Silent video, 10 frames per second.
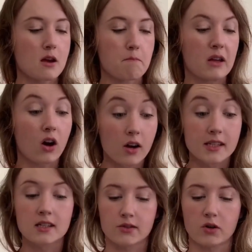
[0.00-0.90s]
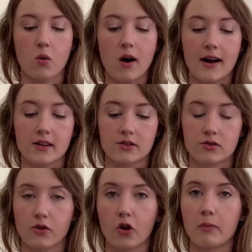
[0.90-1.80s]
because it does require
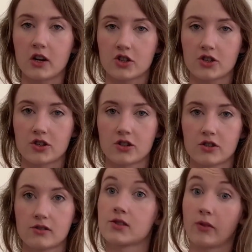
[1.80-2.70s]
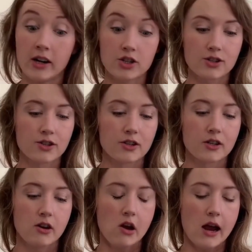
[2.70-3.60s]
so much stretch,
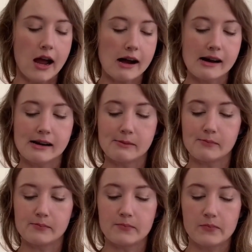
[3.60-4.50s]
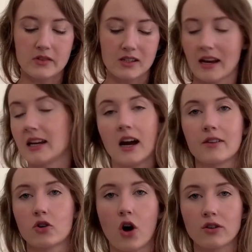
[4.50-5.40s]
because any kind
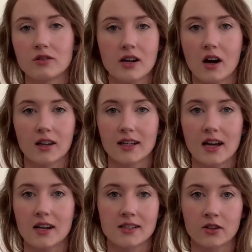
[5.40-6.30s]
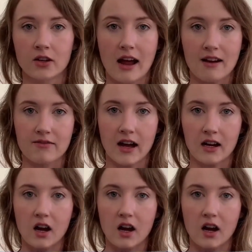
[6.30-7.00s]
of cotton yarn like that isn't going to have that